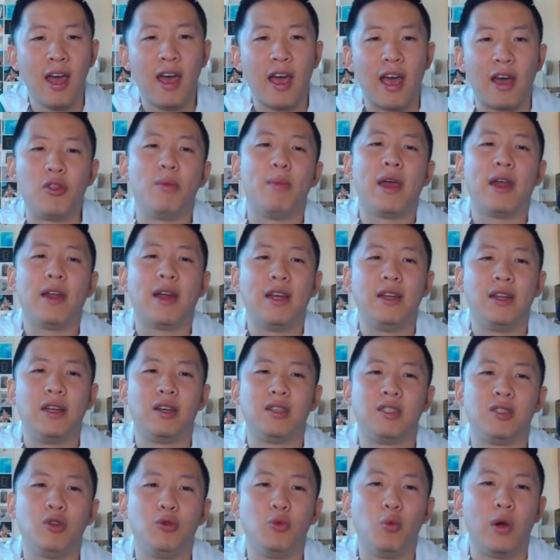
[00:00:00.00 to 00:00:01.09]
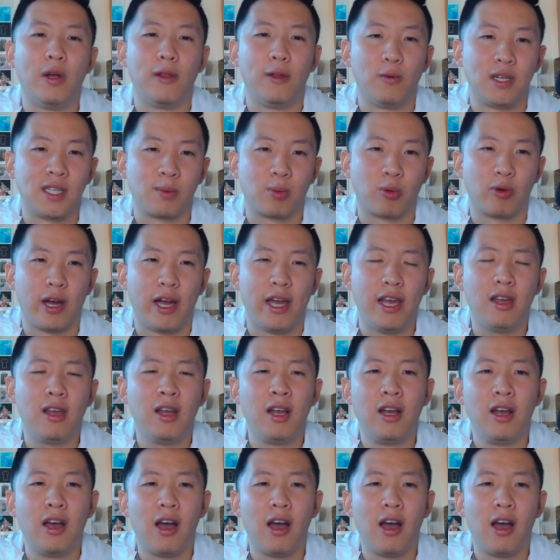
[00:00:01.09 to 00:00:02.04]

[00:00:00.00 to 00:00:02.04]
And the main idea is you Will-O-Wisp, right?